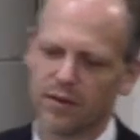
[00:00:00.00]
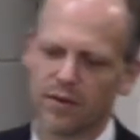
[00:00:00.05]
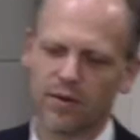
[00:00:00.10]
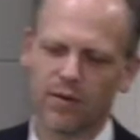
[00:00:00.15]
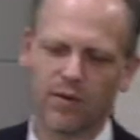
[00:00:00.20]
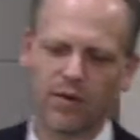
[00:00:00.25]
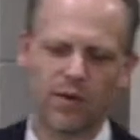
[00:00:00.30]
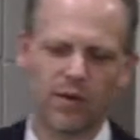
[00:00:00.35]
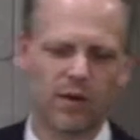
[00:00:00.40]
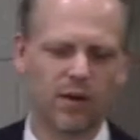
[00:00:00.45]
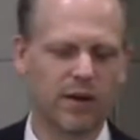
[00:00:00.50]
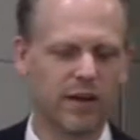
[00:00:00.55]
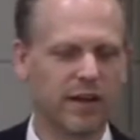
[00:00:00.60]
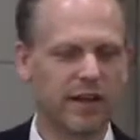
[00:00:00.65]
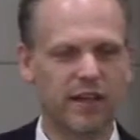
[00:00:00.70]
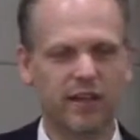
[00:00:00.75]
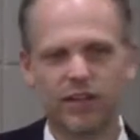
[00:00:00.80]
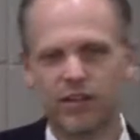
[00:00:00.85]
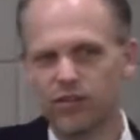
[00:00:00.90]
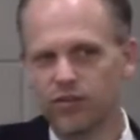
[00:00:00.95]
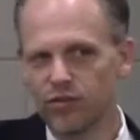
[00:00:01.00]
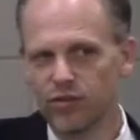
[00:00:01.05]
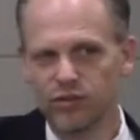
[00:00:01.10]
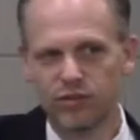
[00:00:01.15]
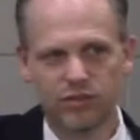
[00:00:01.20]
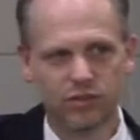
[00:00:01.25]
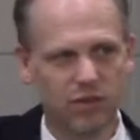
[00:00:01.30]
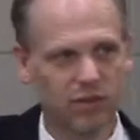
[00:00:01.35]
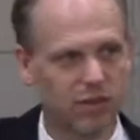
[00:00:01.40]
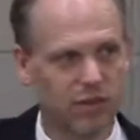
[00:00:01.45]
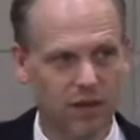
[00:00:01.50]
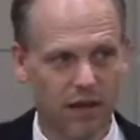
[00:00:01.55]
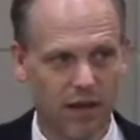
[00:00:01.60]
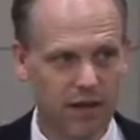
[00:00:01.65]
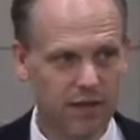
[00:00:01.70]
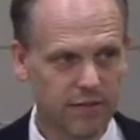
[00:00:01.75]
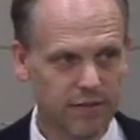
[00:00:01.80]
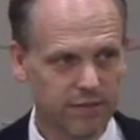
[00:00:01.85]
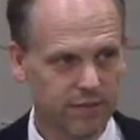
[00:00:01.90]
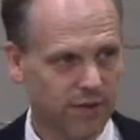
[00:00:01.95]
or a huge
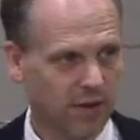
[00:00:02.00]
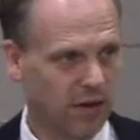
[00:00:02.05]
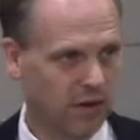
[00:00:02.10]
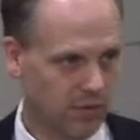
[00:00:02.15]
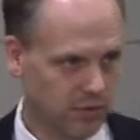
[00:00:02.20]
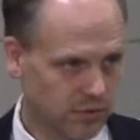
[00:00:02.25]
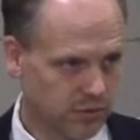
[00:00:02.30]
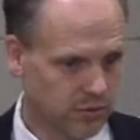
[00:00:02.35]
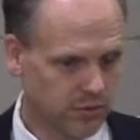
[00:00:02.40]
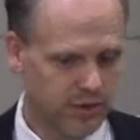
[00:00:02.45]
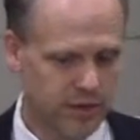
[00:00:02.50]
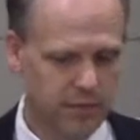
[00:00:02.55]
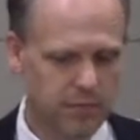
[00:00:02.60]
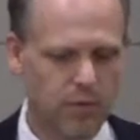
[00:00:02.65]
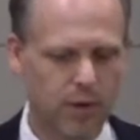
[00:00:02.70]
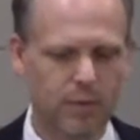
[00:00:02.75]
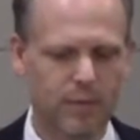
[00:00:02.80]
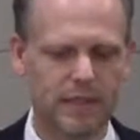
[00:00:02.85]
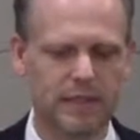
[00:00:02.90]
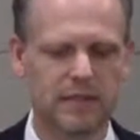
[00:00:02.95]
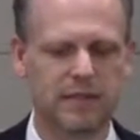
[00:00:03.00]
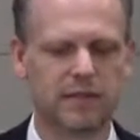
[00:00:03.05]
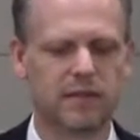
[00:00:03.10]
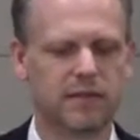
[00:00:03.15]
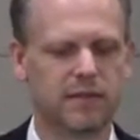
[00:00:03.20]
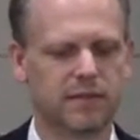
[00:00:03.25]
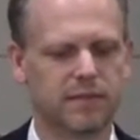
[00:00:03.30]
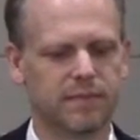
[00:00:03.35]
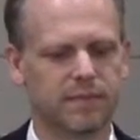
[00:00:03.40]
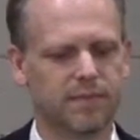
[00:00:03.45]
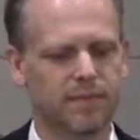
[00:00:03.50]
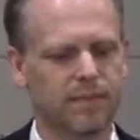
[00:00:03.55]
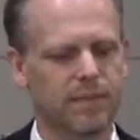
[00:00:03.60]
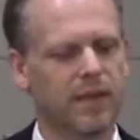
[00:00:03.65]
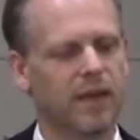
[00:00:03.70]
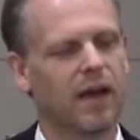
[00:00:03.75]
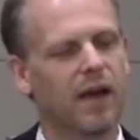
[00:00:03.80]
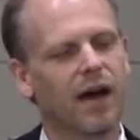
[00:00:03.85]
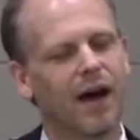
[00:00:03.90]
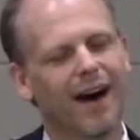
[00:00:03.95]
life-altering moment,
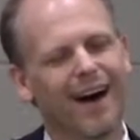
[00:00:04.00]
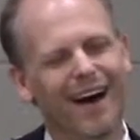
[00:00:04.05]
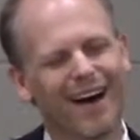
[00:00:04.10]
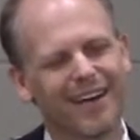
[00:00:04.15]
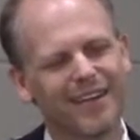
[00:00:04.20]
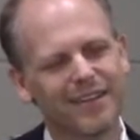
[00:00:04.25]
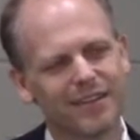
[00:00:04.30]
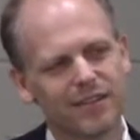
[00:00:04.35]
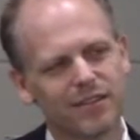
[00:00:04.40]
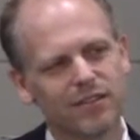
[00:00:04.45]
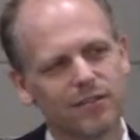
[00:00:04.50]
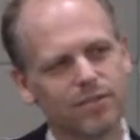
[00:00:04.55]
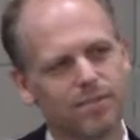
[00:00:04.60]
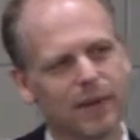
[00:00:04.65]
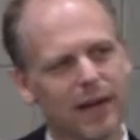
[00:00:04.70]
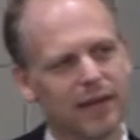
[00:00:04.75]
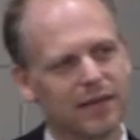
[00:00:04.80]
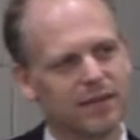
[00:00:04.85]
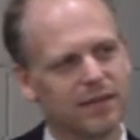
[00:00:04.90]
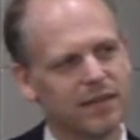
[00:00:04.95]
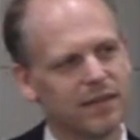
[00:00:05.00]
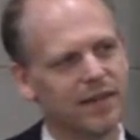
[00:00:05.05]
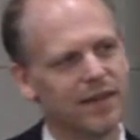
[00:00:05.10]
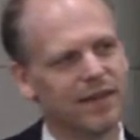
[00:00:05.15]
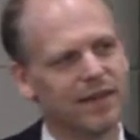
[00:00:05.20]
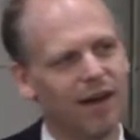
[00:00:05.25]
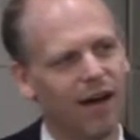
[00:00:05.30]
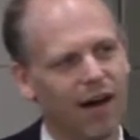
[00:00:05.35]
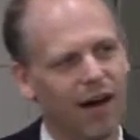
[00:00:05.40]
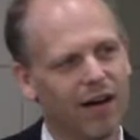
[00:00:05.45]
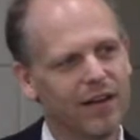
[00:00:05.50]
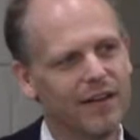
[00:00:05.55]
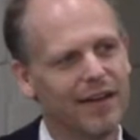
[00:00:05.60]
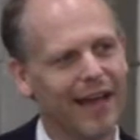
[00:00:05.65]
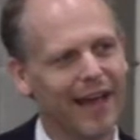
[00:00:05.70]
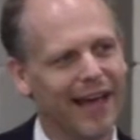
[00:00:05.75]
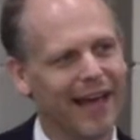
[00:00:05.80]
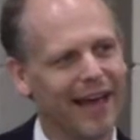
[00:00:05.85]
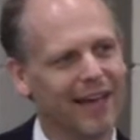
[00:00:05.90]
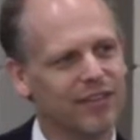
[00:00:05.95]
unexpected and
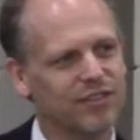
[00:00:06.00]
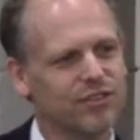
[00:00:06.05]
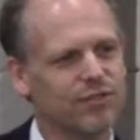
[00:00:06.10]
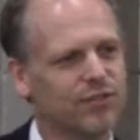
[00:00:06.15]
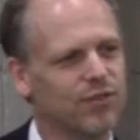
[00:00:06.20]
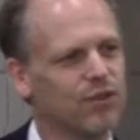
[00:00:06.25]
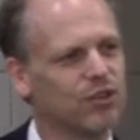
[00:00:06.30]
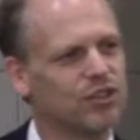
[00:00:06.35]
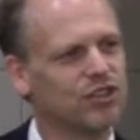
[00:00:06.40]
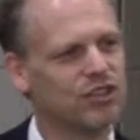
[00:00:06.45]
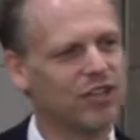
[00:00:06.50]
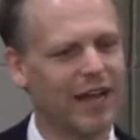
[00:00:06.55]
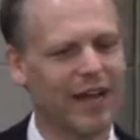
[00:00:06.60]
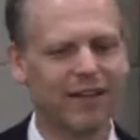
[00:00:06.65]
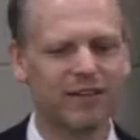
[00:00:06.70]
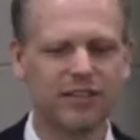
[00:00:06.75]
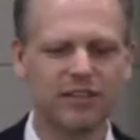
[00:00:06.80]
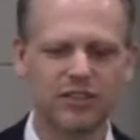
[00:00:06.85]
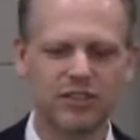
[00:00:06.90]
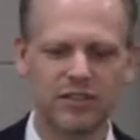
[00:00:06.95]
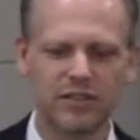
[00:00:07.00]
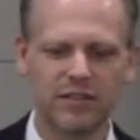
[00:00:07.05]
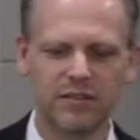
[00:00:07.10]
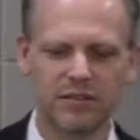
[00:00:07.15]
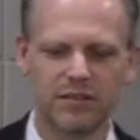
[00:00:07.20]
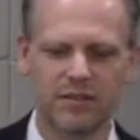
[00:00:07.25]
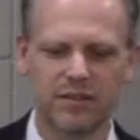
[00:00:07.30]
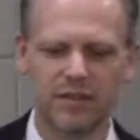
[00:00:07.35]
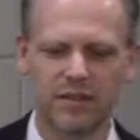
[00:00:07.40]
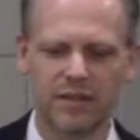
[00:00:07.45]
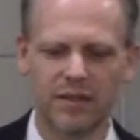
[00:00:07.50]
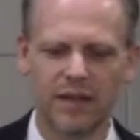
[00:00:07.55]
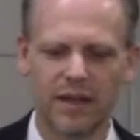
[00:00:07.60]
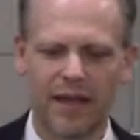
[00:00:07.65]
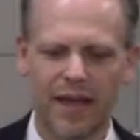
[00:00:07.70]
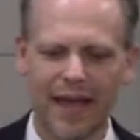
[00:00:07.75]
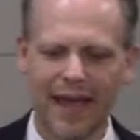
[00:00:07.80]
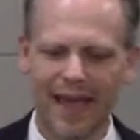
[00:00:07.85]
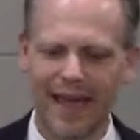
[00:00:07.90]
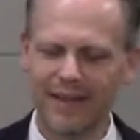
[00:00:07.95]
unasked for challenges
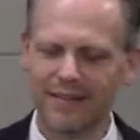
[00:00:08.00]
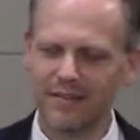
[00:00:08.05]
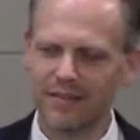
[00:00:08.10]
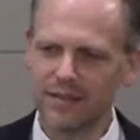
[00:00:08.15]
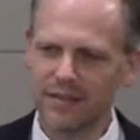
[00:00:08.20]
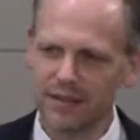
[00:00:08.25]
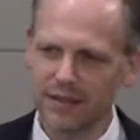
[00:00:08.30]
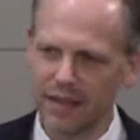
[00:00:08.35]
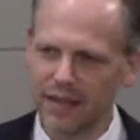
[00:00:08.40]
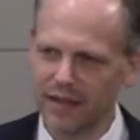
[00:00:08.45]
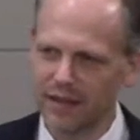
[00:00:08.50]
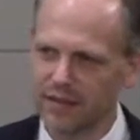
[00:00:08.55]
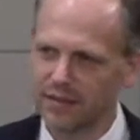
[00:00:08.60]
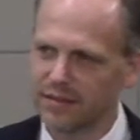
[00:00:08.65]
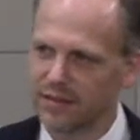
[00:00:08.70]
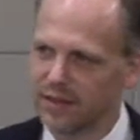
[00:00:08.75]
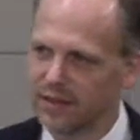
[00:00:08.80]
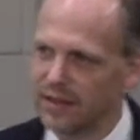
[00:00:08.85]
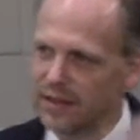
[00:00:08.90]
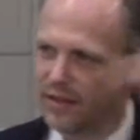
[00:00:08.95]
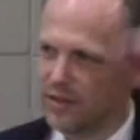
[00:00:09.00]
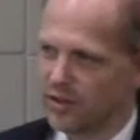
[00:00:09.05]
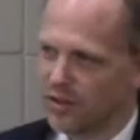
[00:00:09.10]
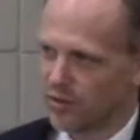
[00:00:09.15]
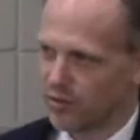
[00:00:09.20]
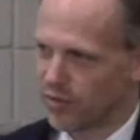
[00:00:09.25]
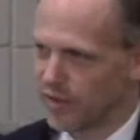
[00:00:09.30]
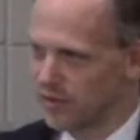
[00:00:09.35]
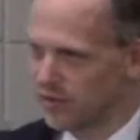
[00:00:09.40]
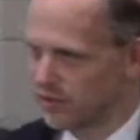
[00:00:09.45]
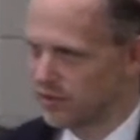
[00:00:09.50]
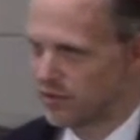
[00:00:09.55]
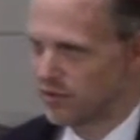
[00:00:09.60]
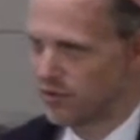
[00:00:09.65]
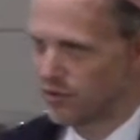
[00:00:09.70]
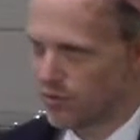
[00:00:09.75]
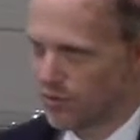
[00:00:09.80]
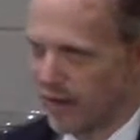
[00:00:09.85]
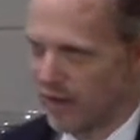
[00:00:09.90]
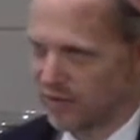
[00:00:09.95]
and delays increase
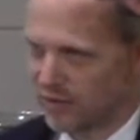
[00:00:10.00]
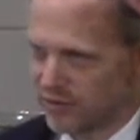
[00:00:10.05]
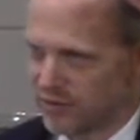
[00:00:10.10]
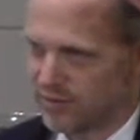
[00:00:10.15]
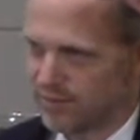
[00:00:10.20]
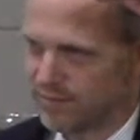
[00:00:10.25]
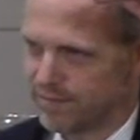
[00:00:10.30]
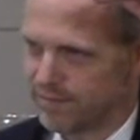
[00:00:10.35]
stress